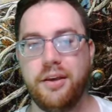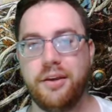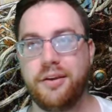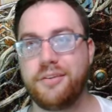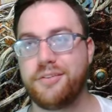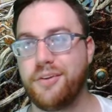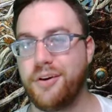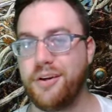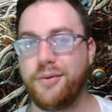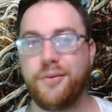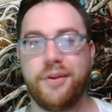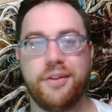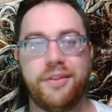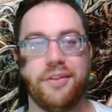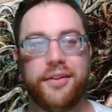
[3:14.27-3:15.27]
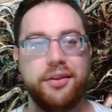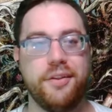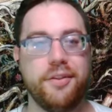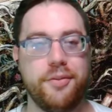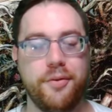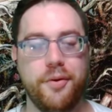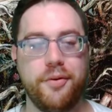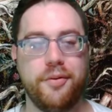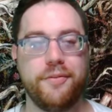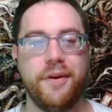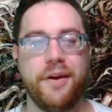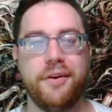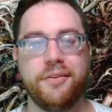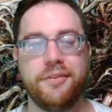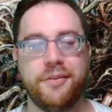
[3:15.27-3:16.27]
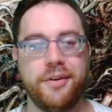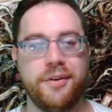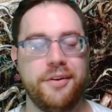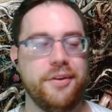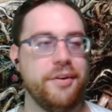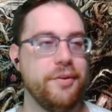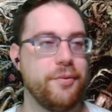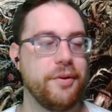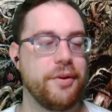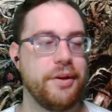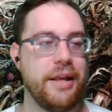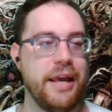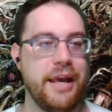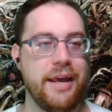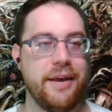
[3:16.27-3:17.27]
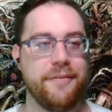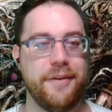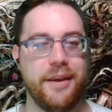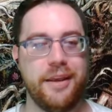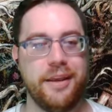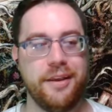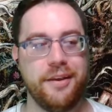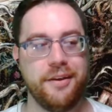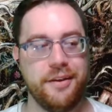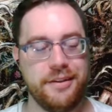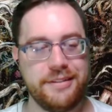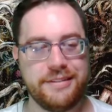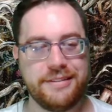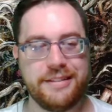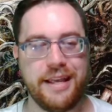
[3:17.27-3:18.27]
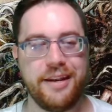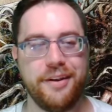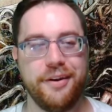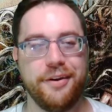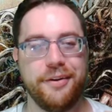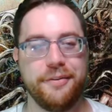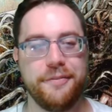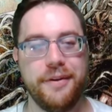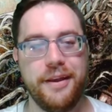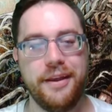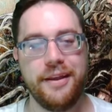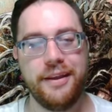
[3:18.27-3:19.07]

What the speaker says: starting with Throne of Eldrine, we're going to have a set of